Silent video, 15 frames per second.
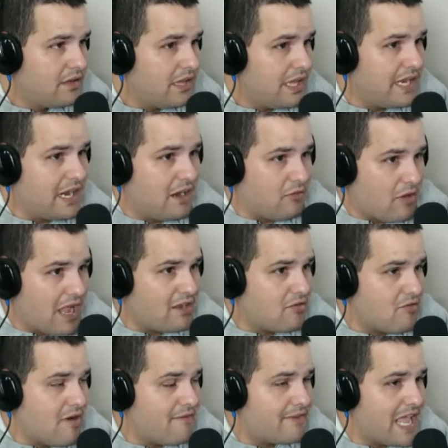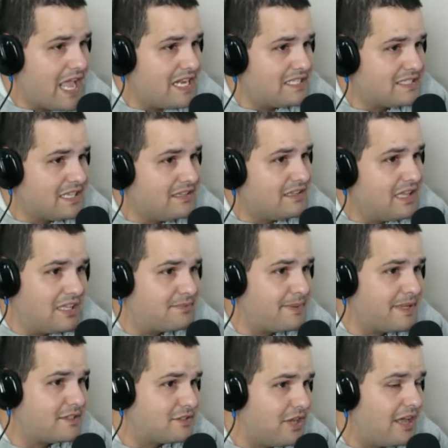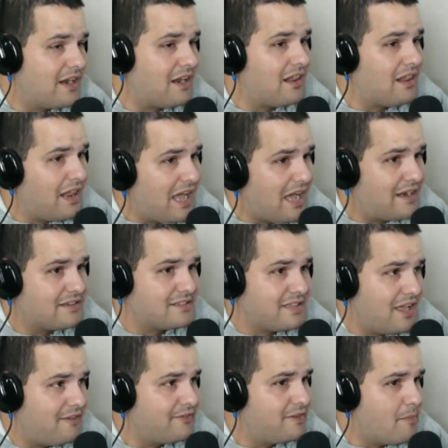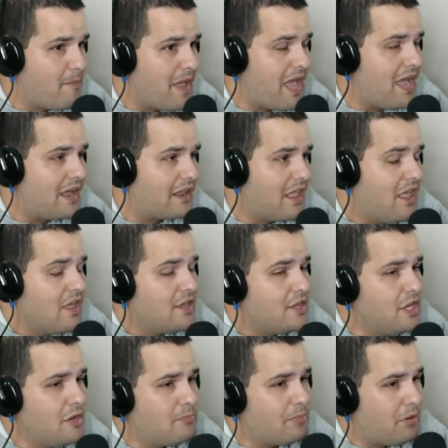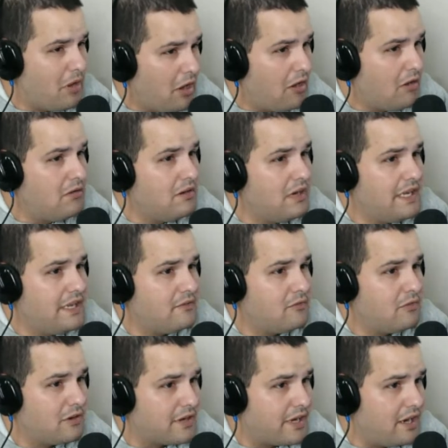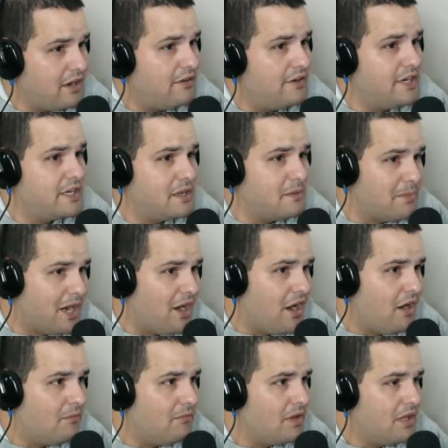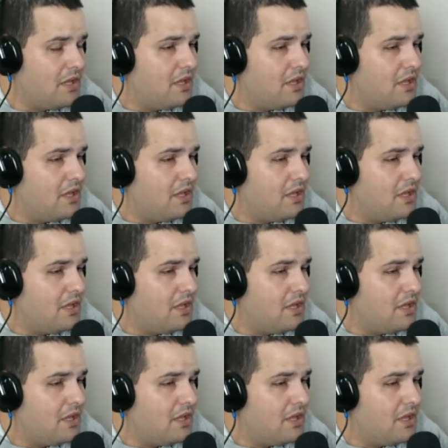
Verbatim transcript: in iraq or afghanistan that's because you had a lot of stuff in the back you probably were carrying a bomb